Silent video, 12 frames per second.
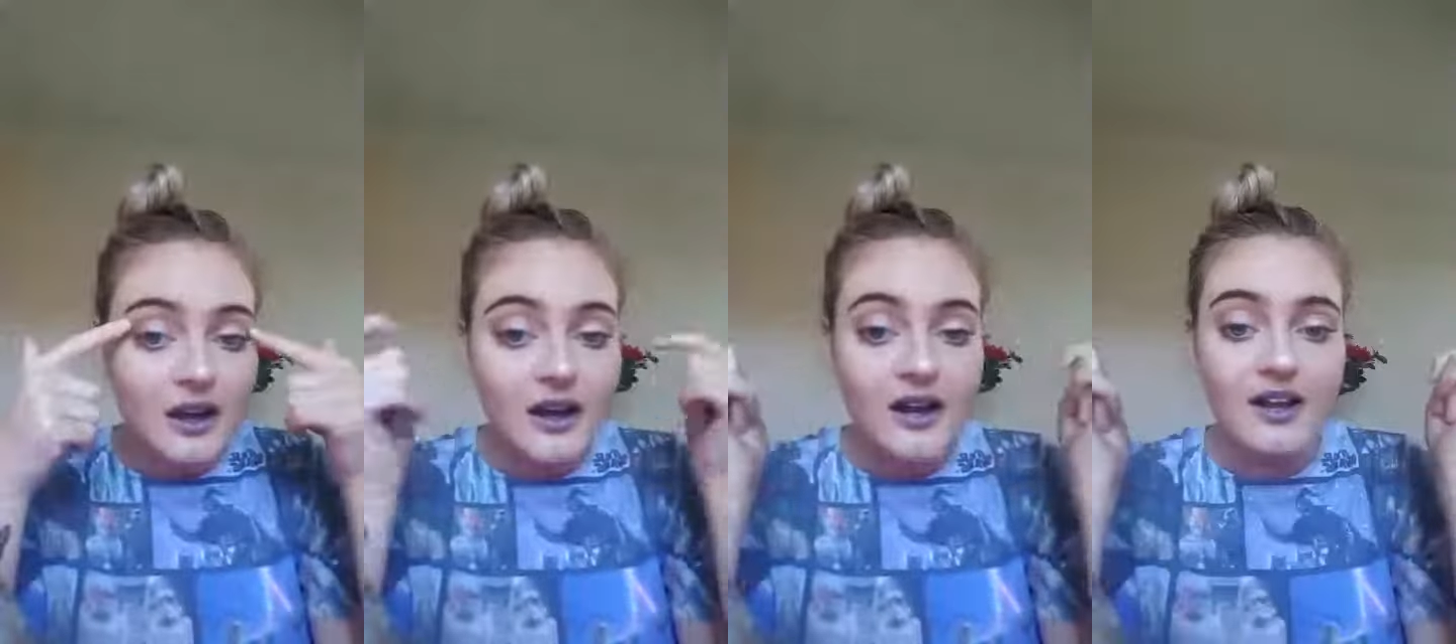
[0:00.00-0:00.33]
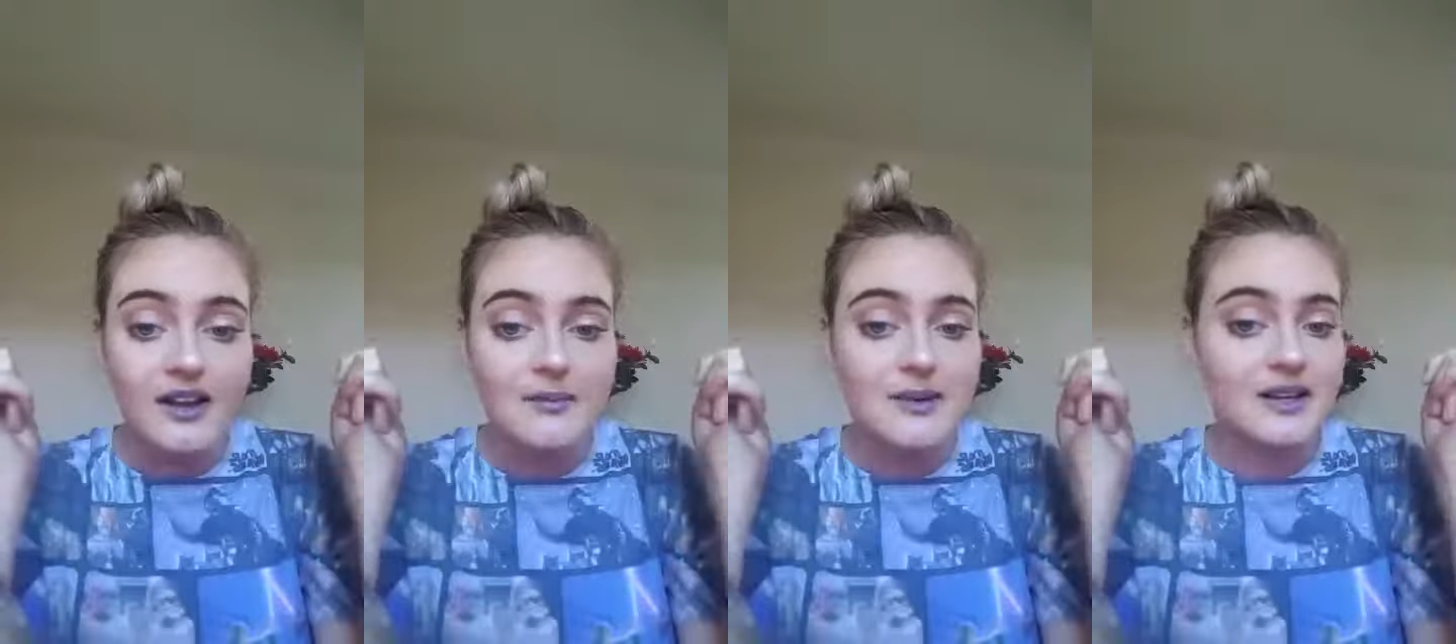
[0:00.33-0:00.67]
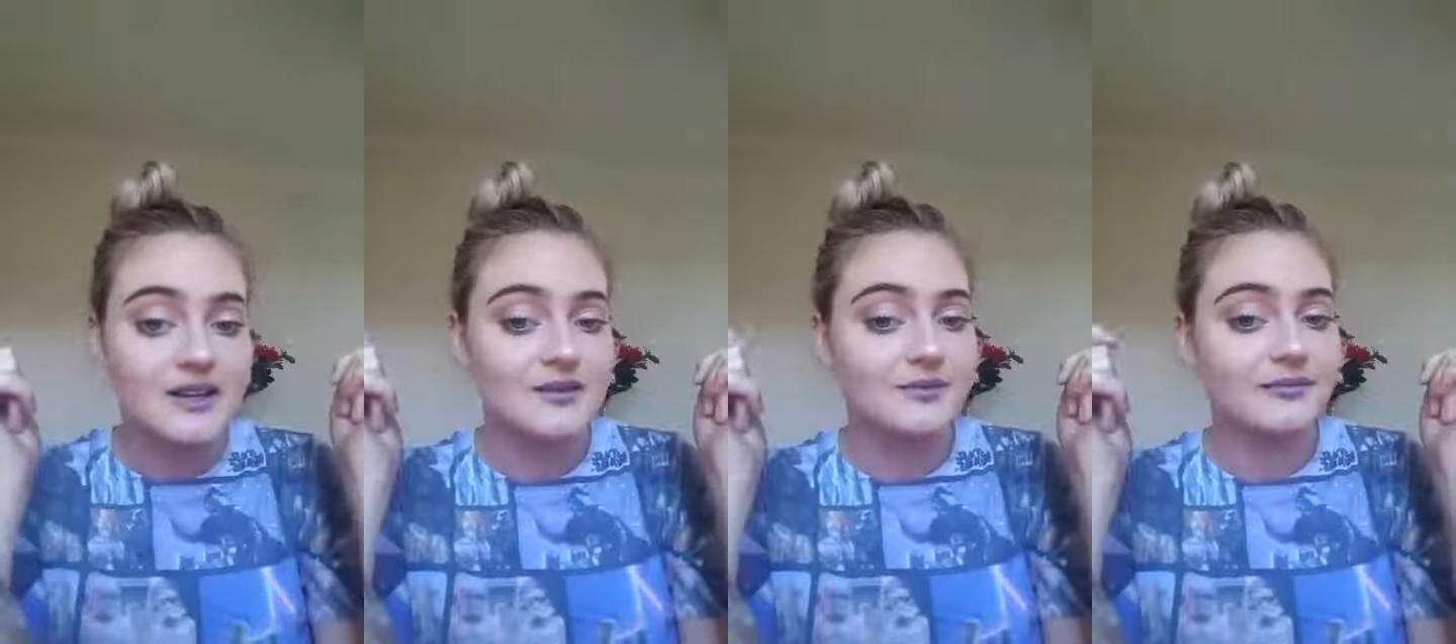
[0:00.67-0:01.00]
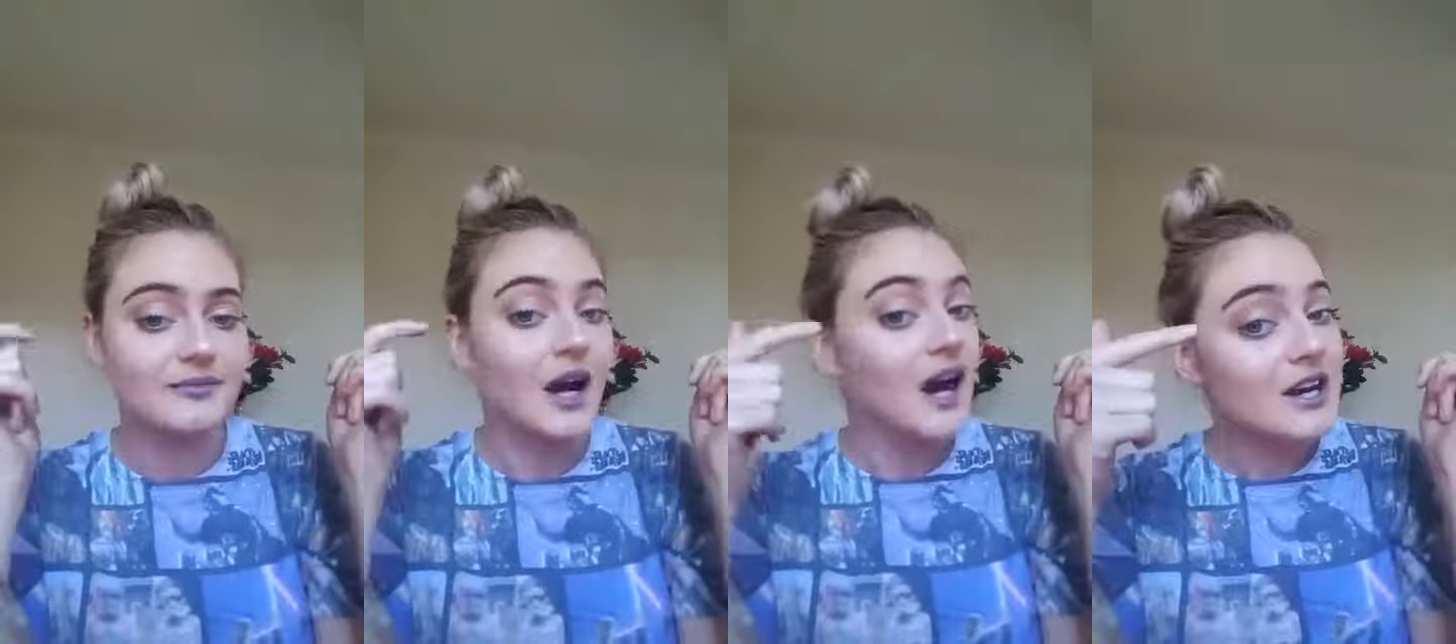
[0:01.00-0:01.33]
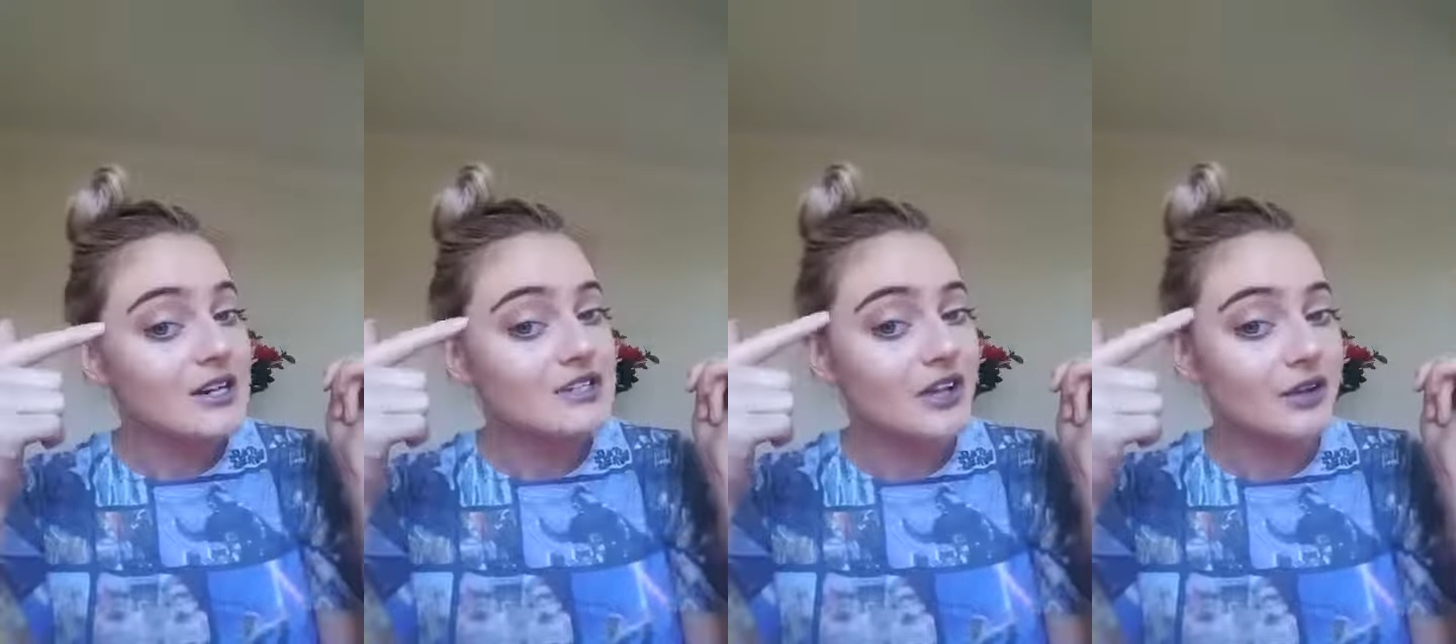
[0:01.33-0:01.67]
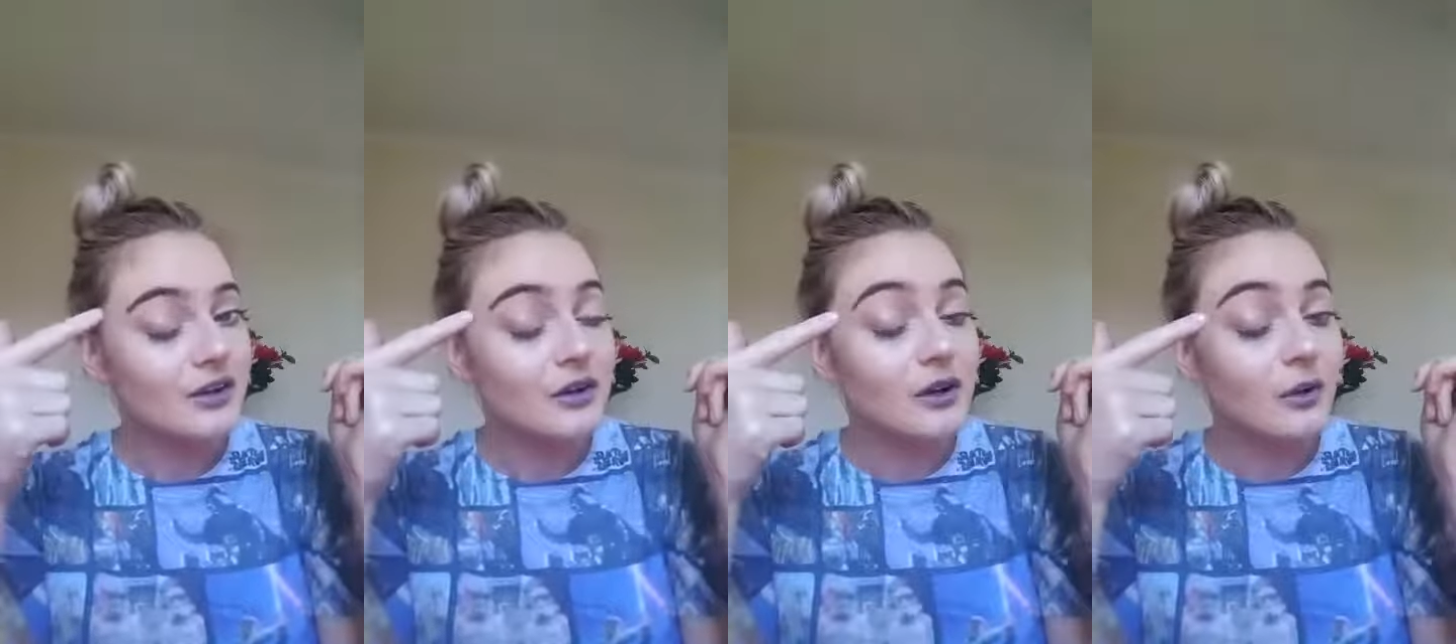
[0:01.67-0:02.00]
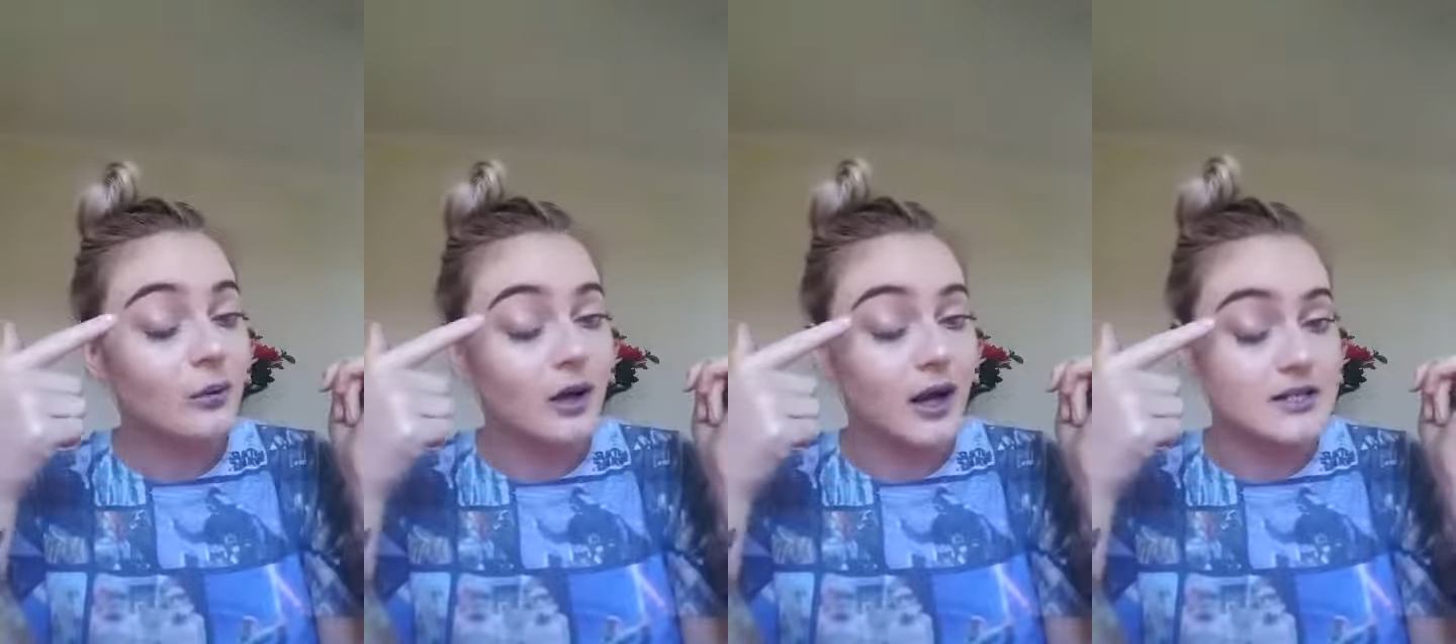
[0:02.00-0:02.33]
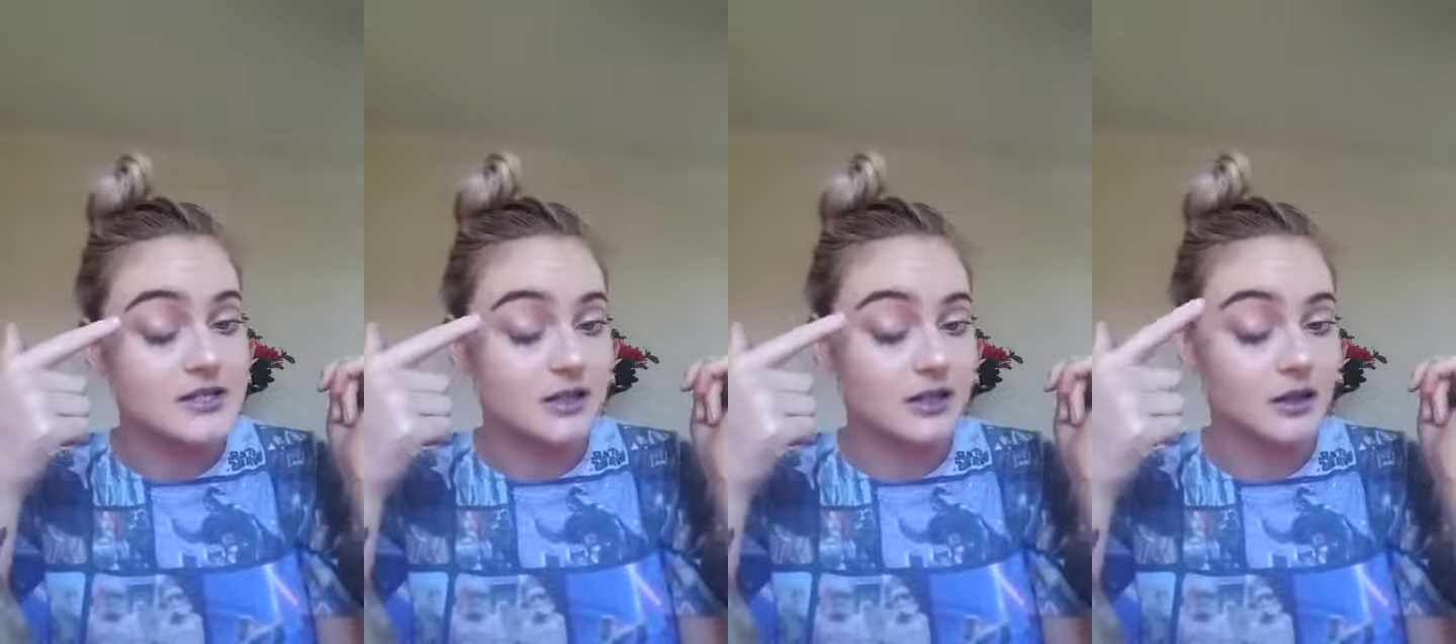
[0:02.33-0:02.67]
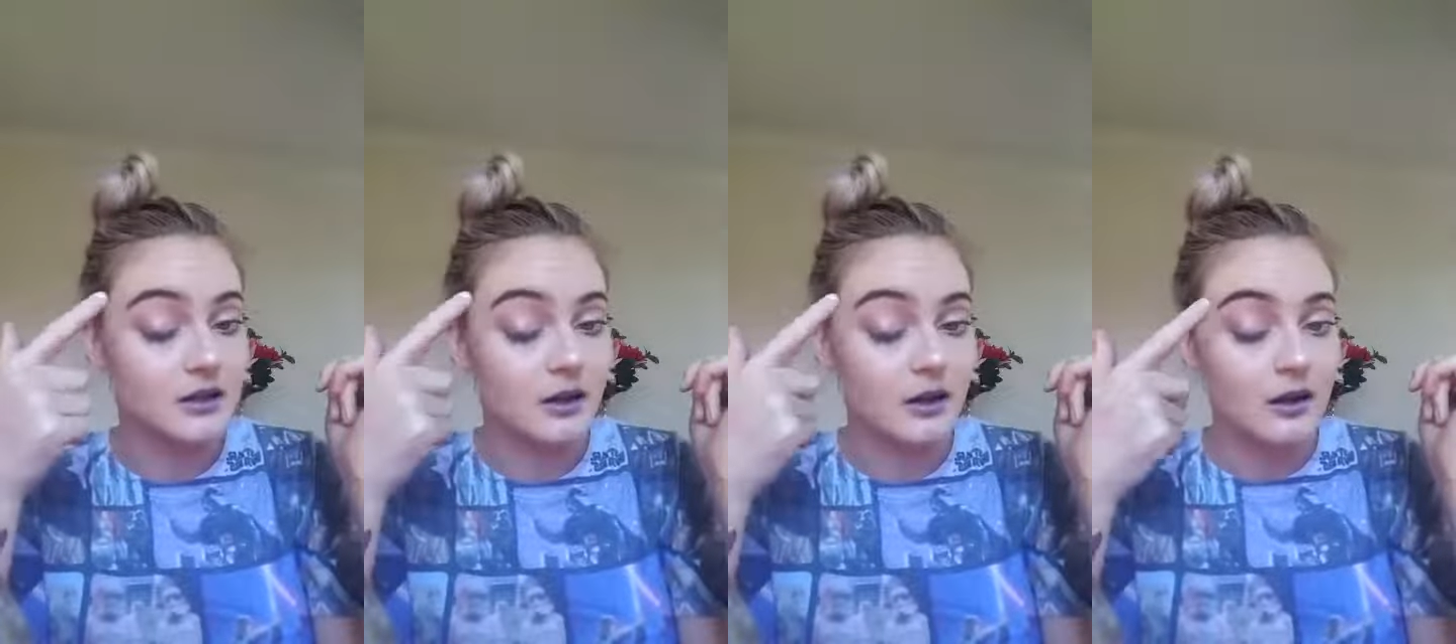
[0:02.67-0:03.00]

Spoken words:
eyeshadow, where I did